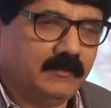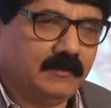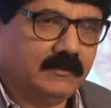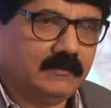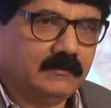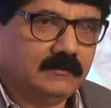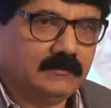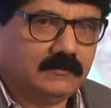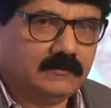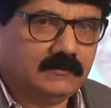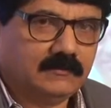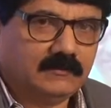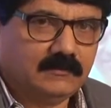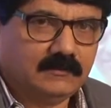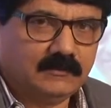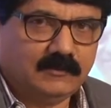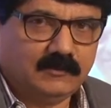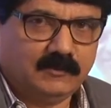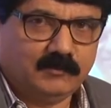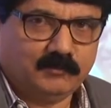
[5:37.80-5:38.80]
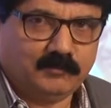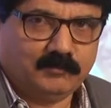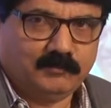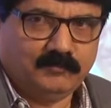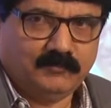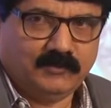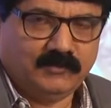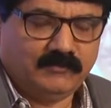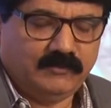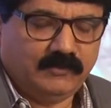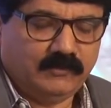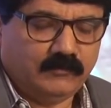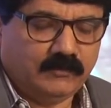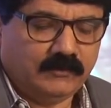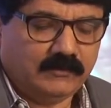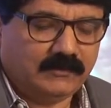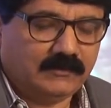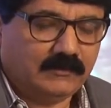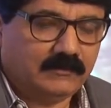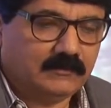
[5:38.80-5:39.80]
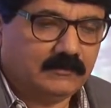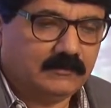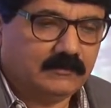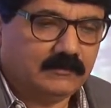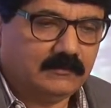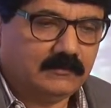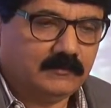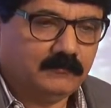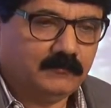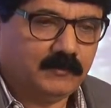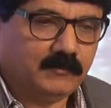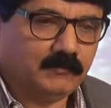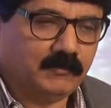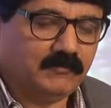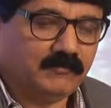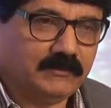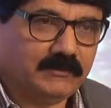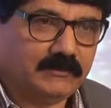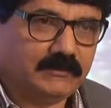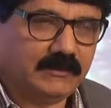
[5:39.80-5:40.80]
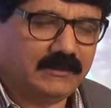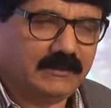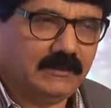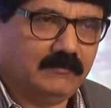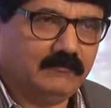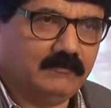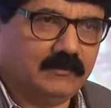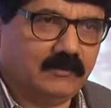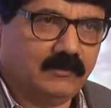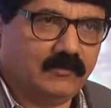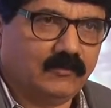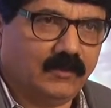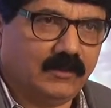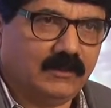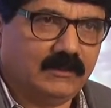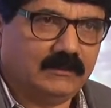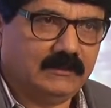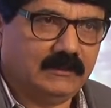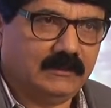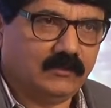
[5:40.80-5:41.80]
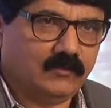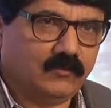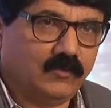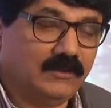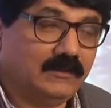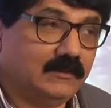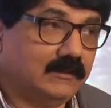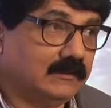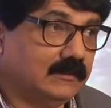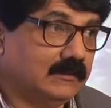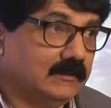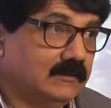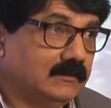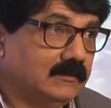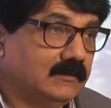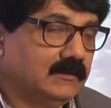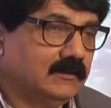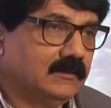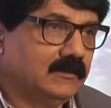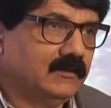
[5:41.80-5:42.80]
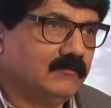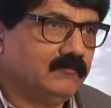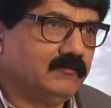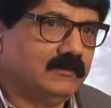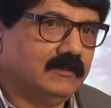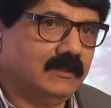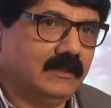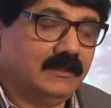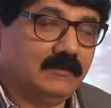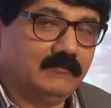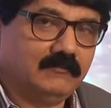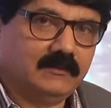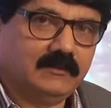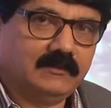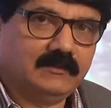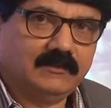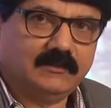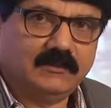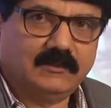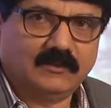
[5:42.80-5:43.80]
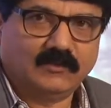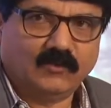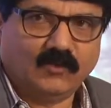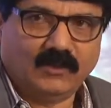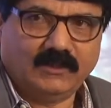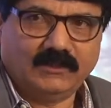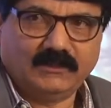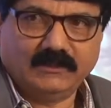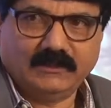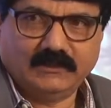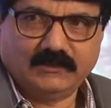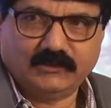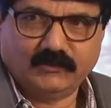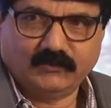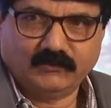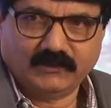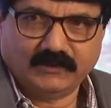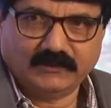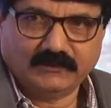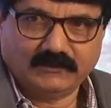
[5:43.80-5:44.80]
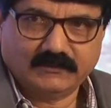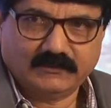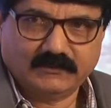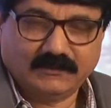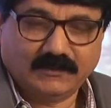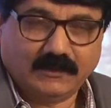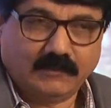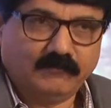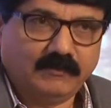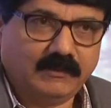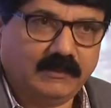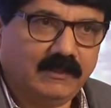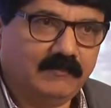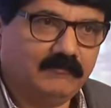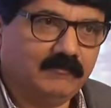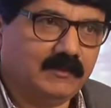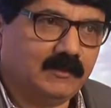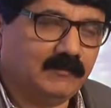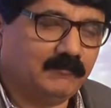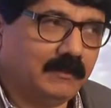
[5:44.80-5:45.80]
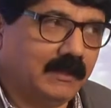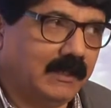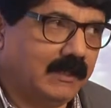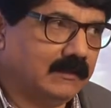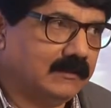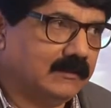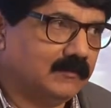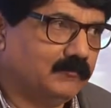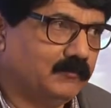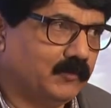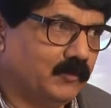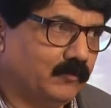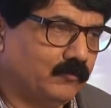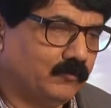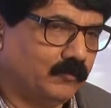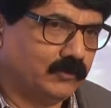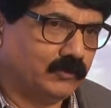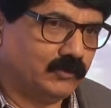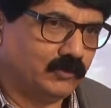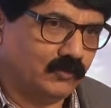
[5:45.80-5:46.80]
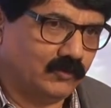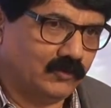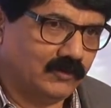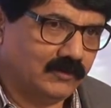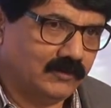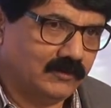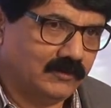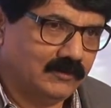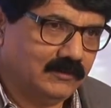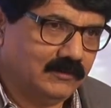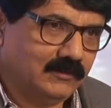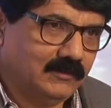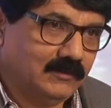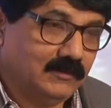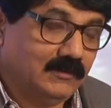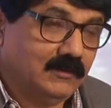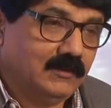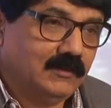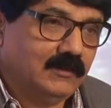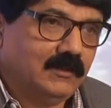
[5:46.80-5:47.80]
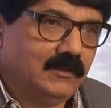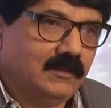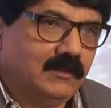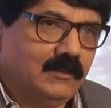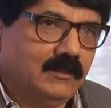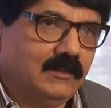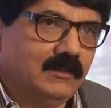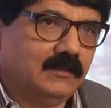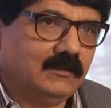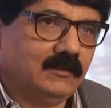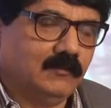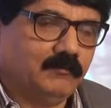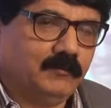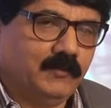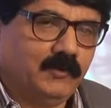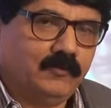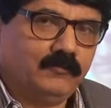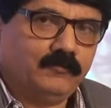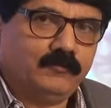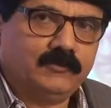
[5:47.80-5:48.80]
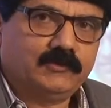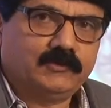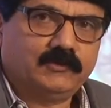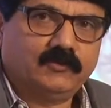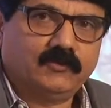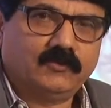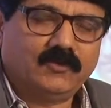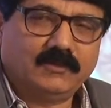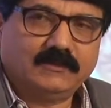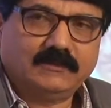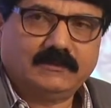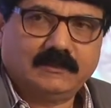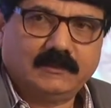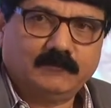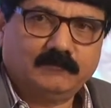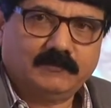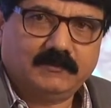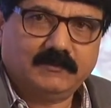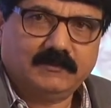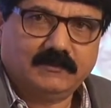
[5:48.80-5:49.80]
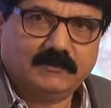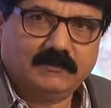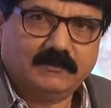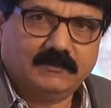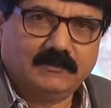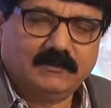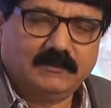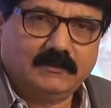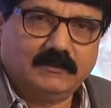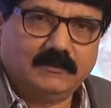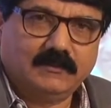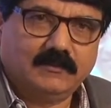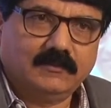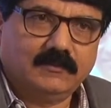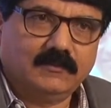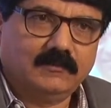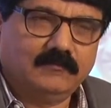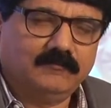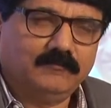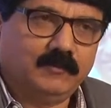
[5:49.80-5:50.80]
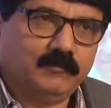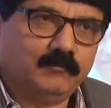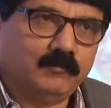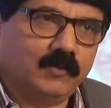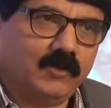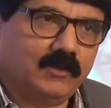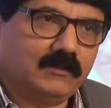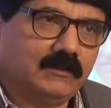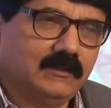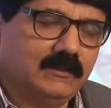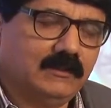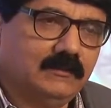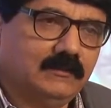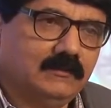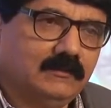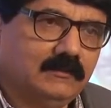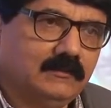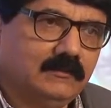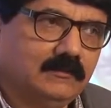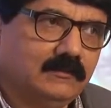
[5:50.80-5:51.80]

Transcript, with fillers: when, the, when we were, people were struggling with the quality and quantity, we delivered a quality assurance. And we came with a brand, Pure for Sure. The Pure for Sure concept, we brought in